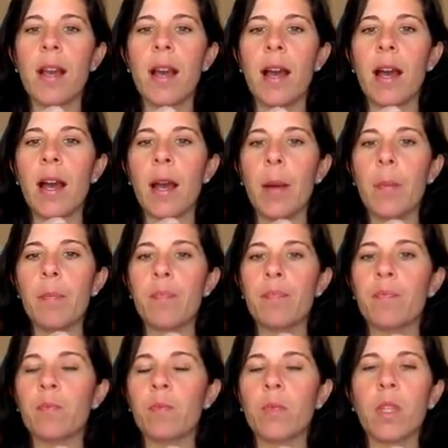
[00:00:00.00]

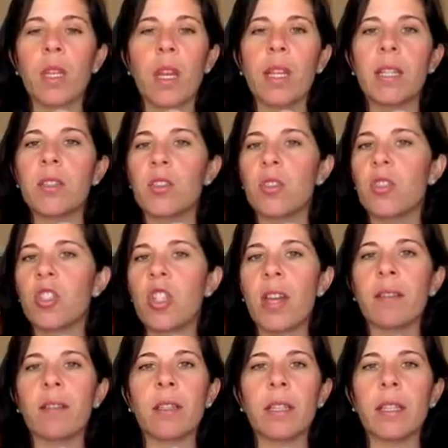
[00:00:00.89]
and it's
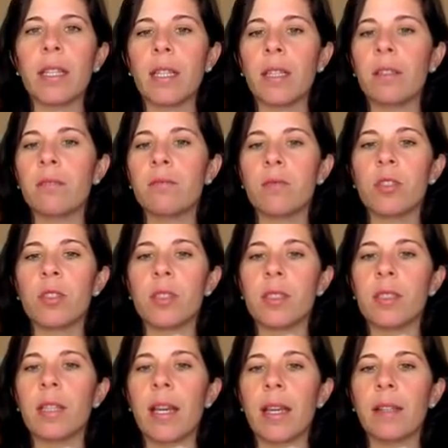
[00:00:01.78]
gently,
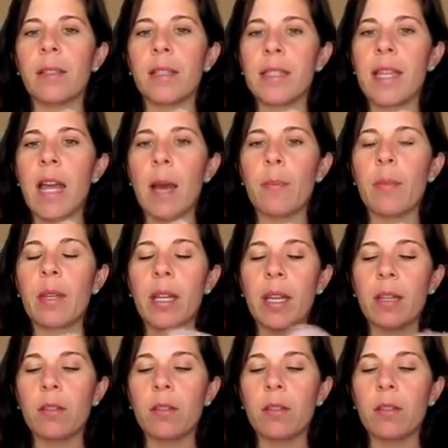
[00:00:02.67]
just slightly tapping.